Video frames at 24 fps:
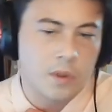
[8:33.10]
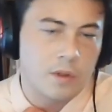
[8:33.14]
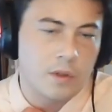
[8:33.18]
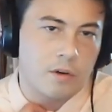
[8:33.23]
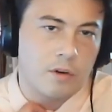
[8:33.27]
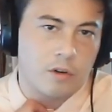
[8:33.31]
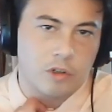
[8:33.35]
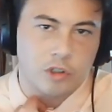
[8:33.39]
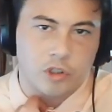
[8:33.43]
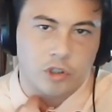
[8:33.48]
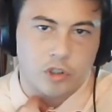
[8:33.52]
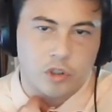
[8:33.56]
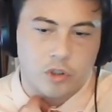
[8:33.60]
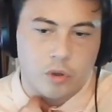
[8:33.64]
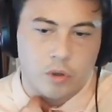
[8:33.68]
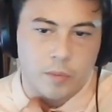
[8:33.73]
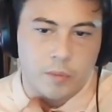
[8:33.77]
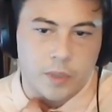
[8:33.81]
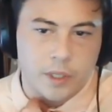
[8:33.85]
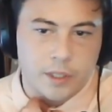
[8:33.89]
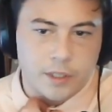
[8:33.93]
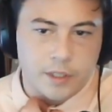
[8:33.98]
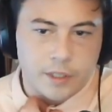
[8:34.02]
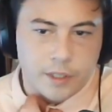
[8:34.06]
There are so
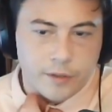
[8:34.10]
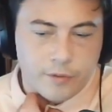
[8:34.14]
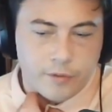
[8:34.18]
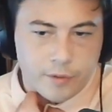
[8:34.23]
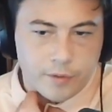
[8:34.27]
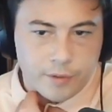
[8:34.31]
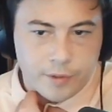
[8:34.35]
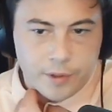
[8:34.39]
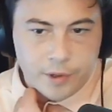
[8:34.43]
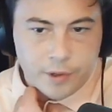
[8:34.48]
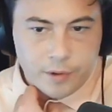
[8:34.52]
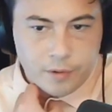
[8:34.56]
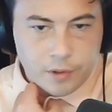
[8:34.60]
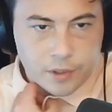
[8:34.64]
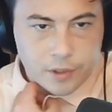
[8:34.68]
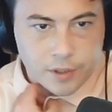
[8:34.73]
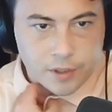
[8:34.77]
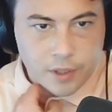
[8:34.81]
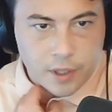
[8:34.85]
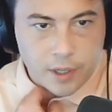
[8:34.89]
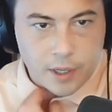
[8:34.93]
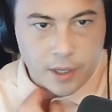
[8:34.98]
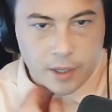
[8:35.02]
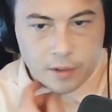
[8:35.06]
many different
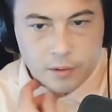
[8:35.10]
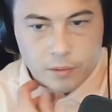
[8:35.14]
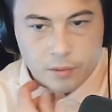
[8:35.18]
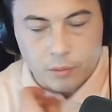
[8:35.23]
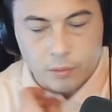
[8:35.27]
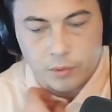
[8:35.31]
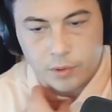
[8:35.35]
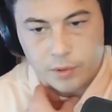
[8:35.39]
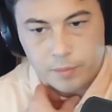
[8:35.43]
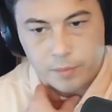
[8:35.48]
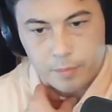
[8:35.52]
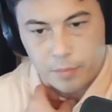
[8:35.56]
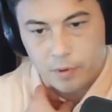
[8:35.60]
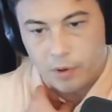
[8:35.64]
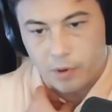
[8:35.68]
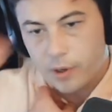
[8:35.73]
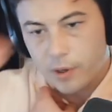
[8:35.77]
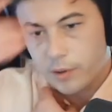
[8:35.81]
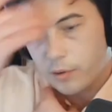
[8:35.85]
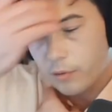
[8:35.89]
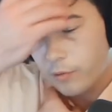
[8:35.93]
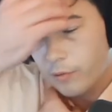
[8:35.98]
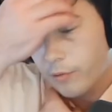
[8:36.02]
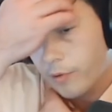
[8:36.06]
theories on how it was
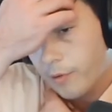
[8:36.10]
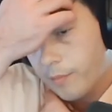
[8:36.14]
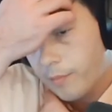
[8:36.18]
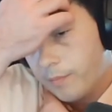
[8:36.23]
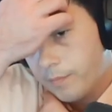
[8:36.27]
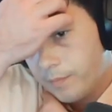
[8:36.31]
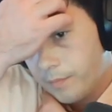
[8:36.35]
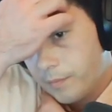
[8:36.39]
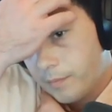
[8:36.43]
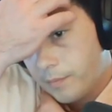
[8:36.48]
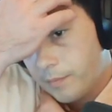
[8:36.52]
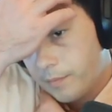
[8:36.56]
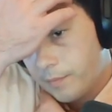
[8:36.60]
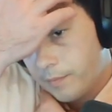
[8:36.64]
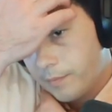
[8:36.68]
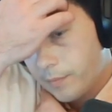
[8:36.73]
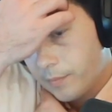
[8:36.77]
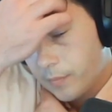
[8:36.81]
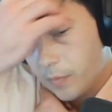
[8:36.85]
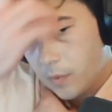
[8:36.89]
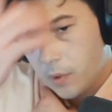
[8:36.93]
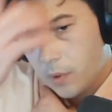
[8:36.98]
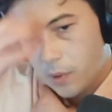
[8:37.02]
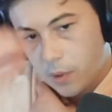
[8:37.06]
brought over.
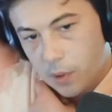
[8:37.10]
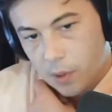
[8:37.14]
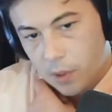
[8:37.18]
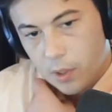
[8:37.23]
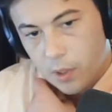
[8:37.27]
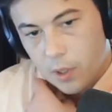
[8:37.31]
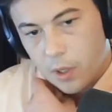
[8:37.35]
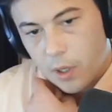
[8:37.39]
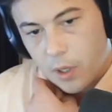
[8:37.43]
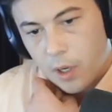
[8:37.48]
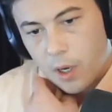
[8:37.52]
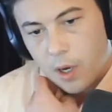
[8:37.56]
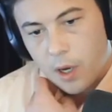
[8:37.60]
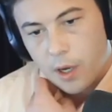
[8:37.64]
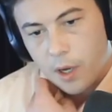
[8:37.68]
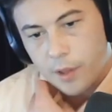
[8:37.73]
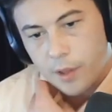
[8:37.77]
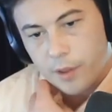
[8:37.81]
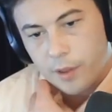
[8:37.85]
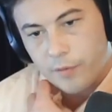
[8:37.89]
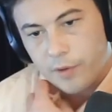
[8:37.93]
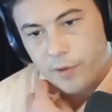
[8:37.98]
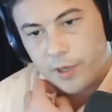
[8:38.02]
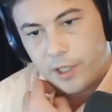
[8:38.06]
Uh,
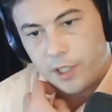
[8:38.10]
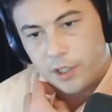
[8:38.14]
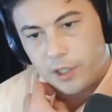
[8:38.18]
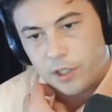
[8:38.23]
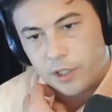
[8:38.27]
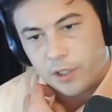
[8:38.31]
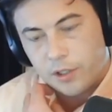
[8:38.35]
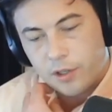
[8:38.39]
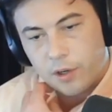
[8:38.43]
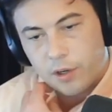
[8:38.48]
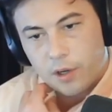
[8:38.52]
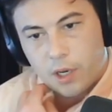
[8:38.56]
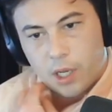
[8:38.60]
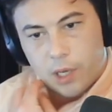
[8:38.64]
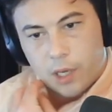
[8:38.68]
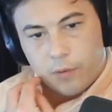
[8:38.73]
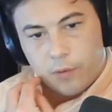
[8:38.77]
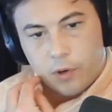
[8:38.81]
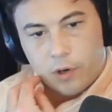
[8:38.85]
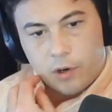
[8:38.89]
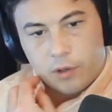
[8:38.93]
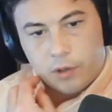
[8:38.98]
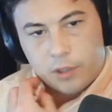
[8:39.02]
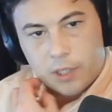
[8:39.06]
the Venetians are going to have
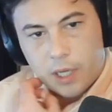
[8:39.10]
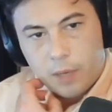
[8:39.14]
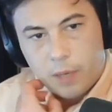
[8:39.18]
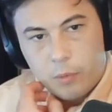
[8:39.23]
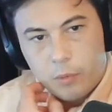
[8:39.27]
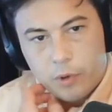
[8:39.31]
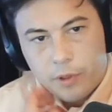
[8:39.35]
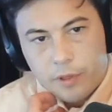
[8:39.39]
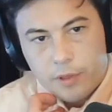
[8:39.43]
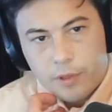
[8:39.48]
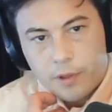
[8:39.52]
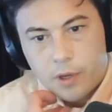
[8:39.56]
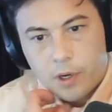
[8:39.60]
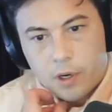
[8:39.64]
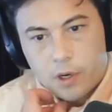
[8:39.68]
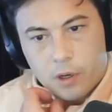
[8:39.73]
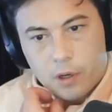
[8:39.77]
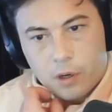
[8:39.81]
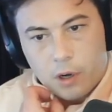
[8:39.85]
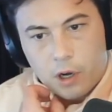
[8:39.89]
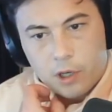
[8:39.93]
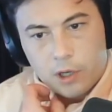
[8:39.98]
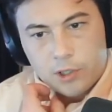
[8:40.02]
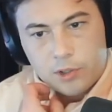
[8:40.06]
a hard time with
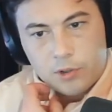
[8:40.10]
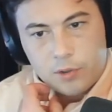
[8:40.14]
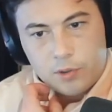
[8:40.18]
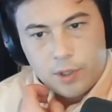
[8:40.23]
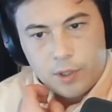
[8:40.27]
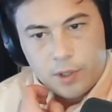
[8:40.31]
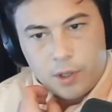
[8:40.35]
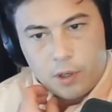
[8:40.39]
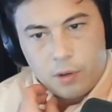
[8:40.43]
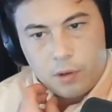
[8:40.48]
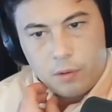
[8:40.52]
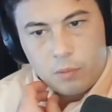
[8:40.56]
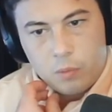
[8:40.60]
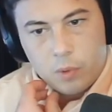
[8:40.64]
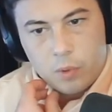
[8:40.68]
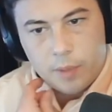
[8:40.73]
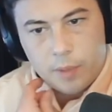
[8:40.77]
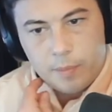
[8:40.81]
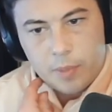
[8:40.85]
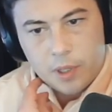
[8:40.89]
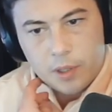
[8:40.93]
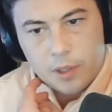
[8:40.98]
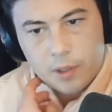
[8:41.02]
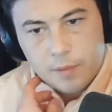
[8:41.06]
uh, Austria, though, when
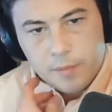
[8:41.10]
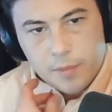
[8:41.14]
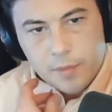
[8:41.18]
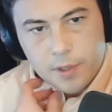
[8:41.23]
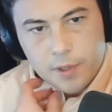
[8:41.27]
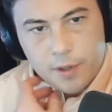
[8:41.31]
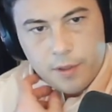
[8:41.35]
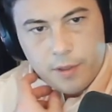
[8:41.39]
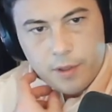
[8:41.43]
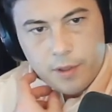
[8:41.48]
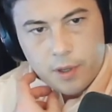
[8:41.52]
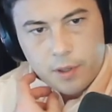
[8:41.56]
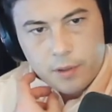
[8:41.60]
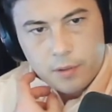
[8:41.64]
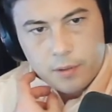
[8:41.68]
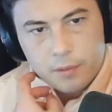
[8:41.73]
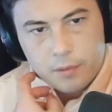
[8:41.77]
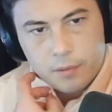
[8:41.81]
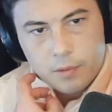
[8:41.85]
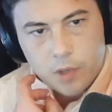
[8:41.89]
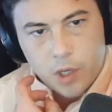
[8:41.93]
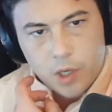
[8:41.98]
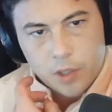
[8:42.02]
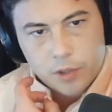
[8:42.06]
it becomes a thing.
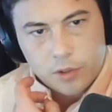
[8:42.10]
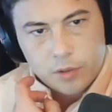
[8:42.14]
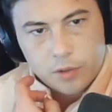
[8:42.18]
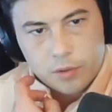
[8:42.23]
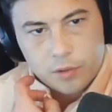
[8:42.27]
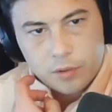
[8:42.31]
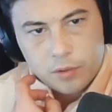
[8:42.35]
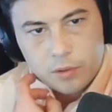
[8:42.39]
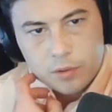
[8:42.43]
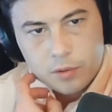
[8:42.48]
Austria.